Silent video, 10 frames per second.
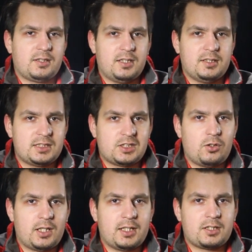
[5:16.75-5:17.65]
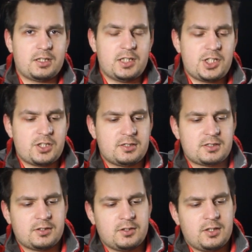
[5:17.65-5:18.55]
in these low light
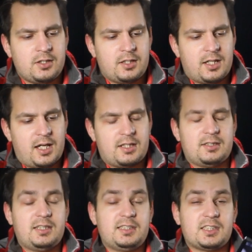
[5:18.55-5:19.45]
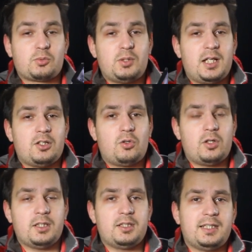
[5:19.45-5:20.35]
conditions, and this is really annoying.